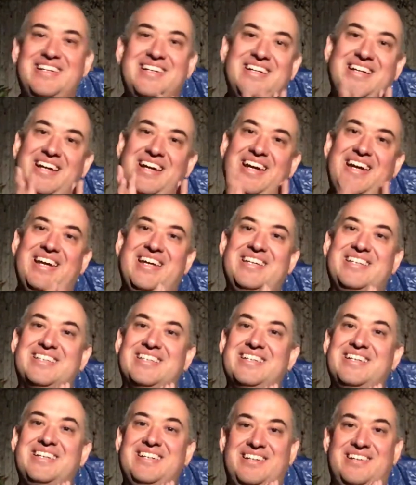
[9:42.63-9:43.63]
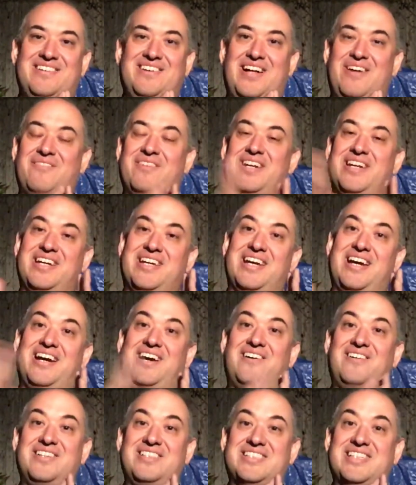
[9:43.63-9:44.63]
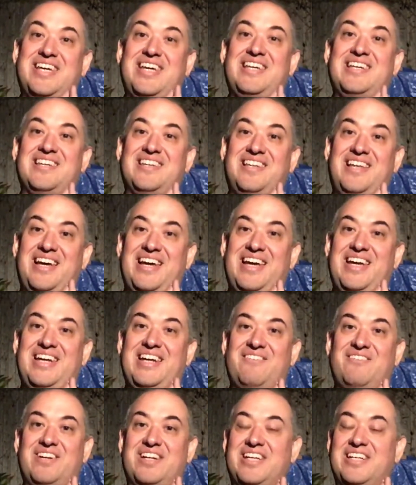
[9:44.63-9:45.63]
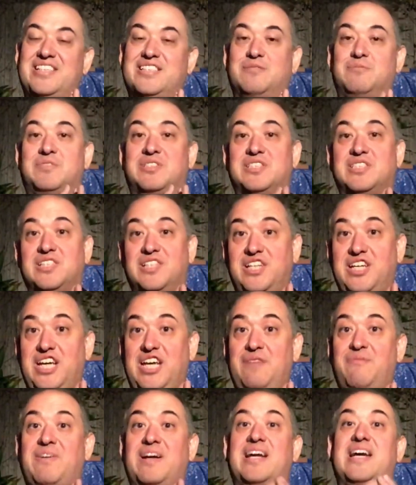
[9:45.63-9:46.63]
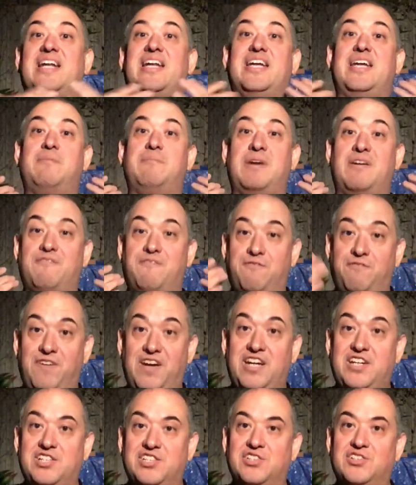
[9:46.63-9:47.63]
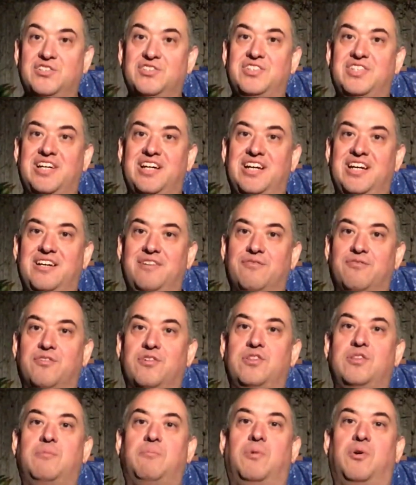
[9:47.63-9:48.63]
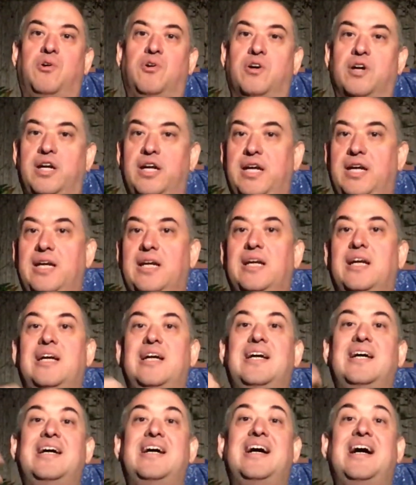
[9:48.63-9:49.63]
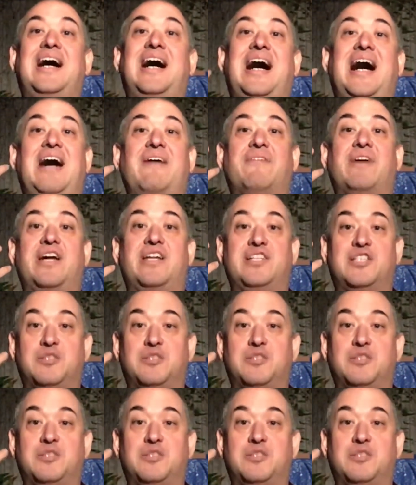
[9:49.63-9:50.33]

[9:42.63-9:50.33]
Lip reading: And well, I'm gonna go. It's getting late. I'm gonna get some sleep. I gotta get my facial done for in the morning. I've got to